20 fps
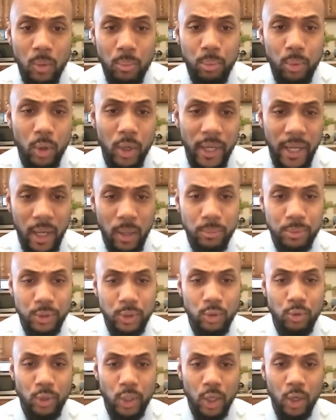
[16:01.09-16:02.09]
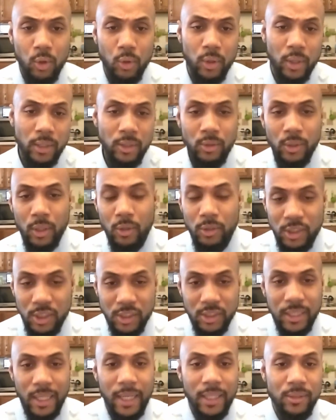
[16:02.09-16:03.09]
board helps it
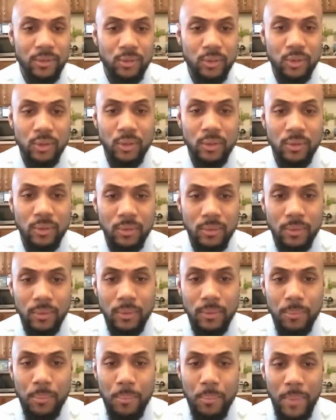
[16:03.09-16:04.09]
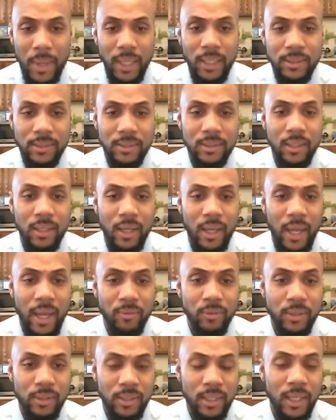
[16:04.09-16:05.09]
just like makes
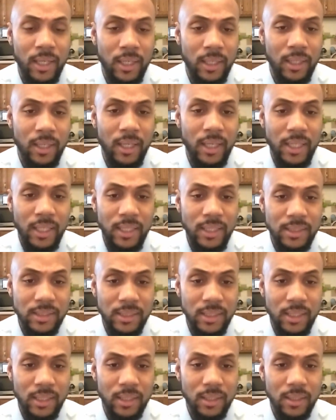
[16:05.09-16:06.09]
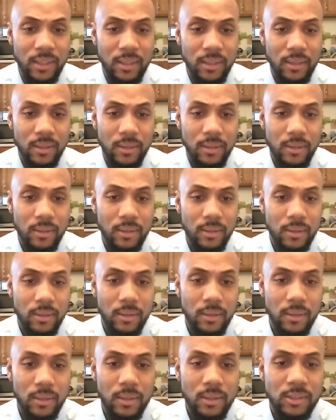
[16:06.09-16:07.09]
everything easy
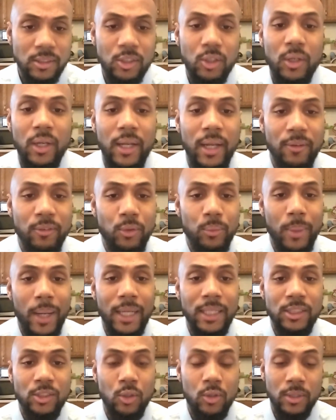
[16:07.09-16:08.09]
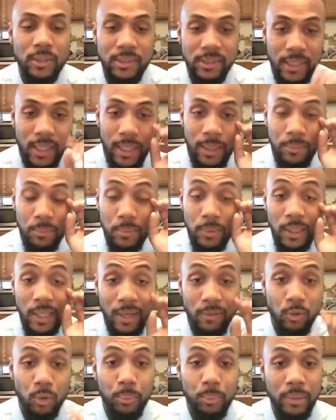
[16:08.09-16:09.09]
so that everybody's on the same
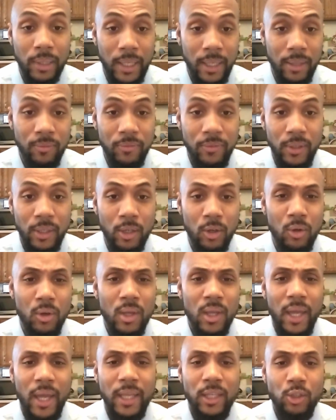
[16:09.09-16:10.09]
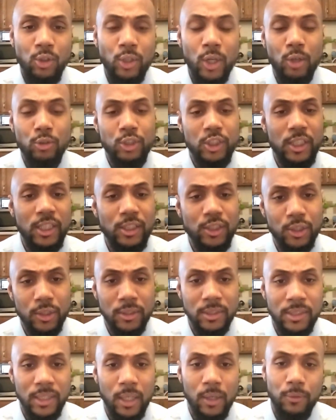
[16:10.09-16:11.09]
level playing field, and you don't cheat
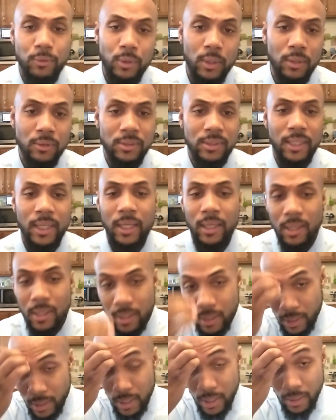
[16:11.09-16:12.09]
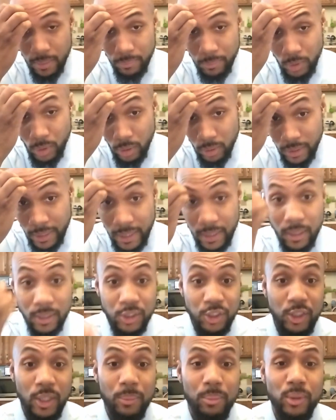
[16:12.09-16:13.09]
yourself. You don't say, you don't let a
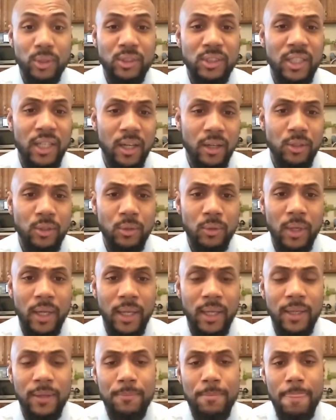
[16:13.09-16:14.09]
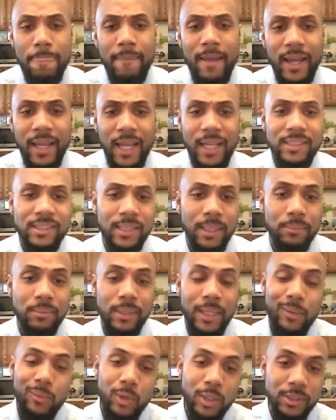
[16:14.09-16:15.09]
shipper tell you, hey, I got something
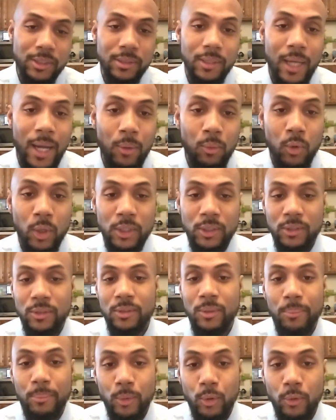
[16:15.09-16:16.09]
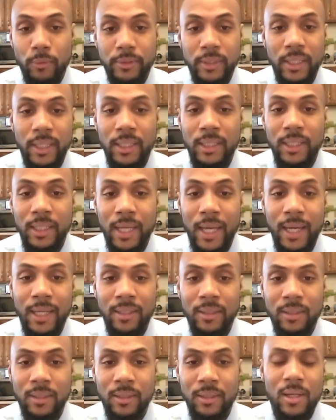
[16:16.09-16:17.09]
that I want to move to
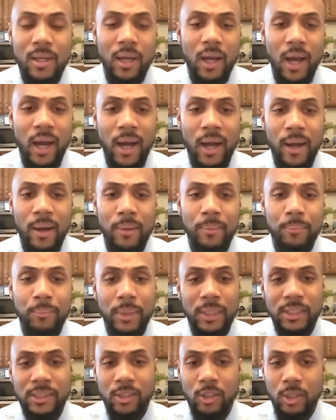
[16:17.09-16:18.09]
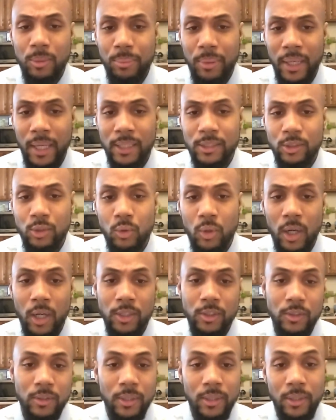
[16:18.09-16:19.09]
Indiana, but it's only paying
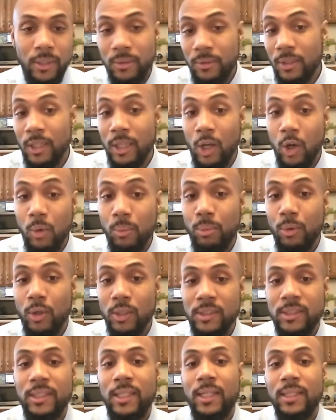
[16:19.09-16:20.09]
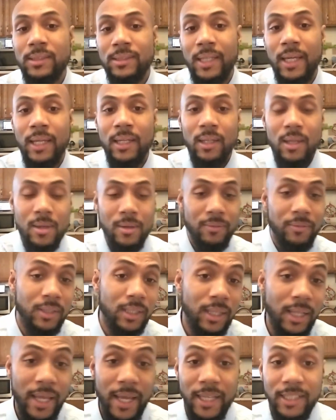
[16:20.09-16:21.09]
$200, and the load board says that for the
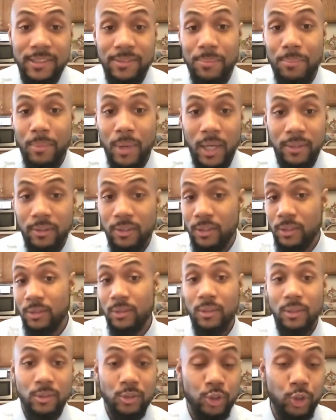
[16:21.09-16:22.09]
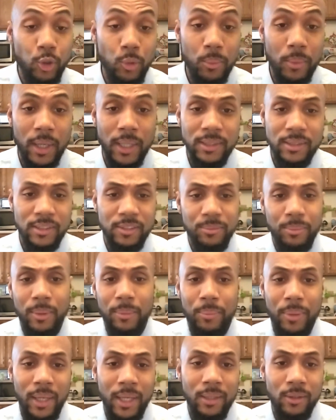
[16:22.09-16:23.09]
last month, 2 months, it's been
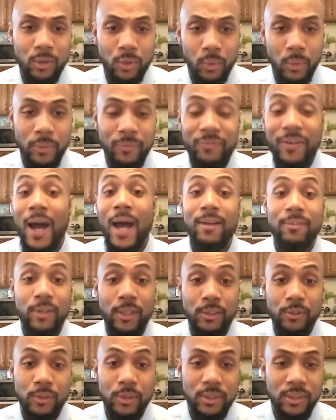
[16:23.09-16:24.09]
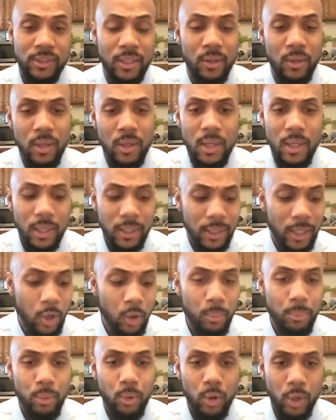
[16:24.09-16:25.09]
paying $500. So
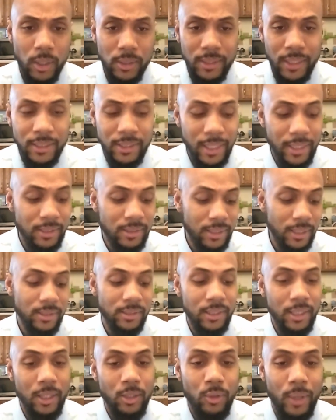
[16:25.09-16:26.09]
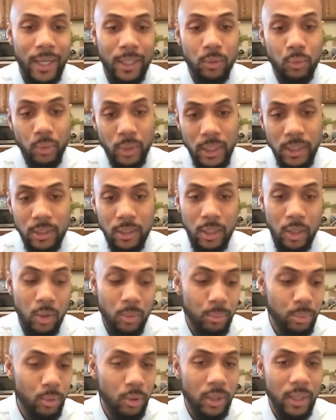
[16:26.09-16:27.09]
load board, they tell you how to read the load
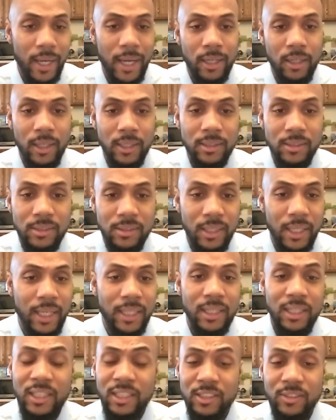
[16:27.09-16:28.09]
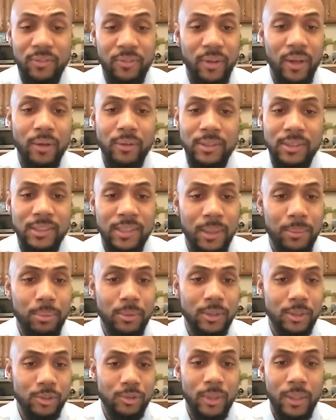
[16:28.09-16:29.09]
board, how to understand, and it's very simple
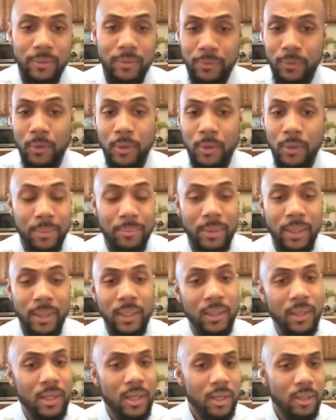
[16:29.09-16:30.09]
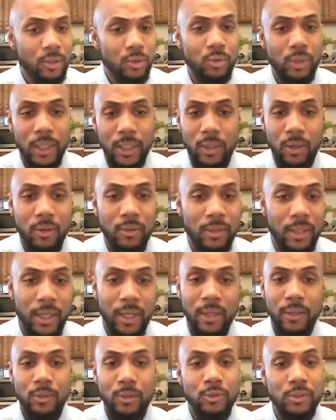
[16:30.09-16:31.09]
and straightforward. I mean, you get on
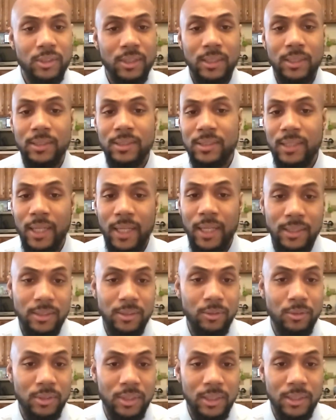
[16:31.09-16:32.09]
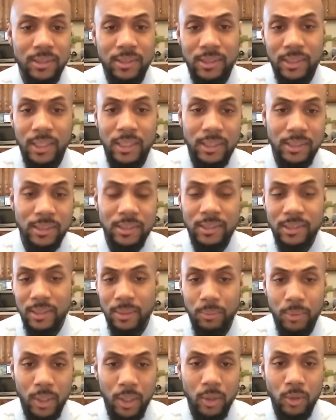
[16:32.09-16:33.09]
there, you see the states, you see the cities, the
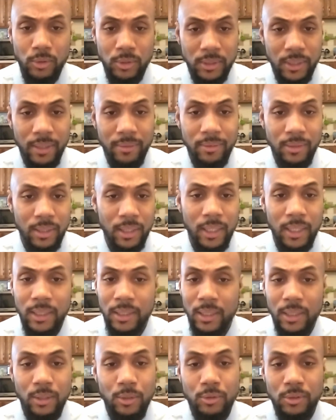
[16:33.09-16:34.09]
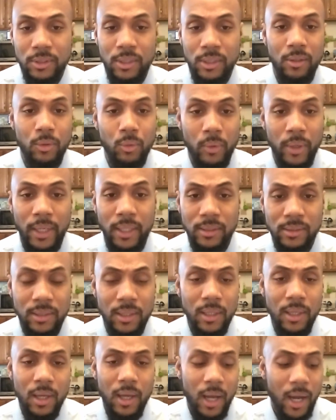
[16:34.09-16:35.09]
zip codes and everything, and then you see the rates.
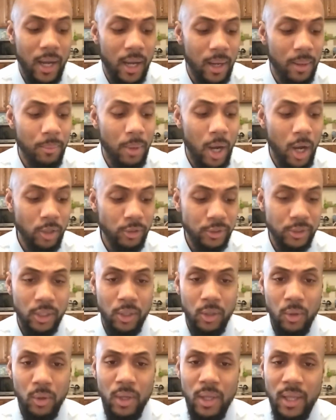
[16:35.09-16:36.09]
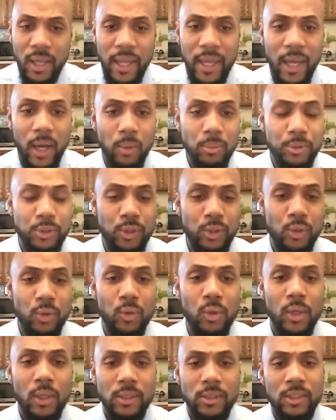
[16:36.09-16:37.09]
Also, it helps you
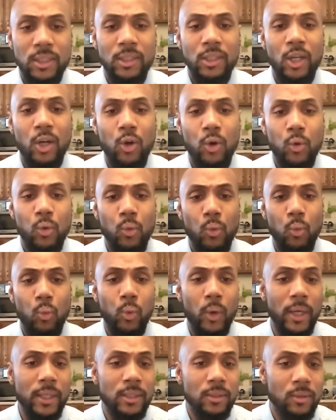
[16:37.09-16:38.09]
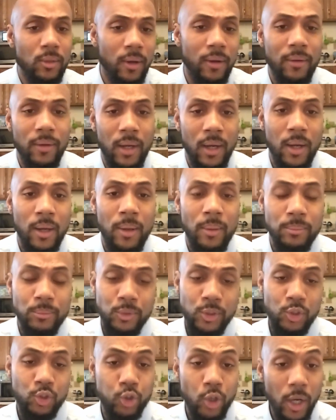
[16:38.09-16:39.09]
to know what
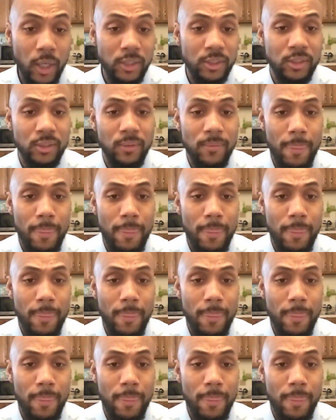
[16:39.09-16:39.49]
trucks,